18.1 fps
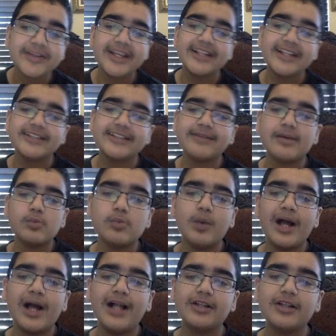And then my
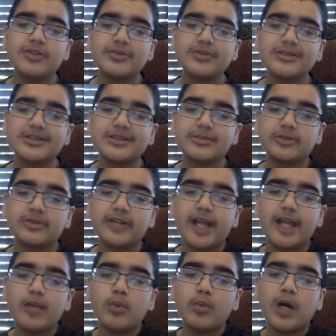Walk doing some
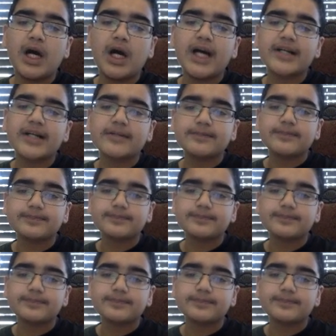great work.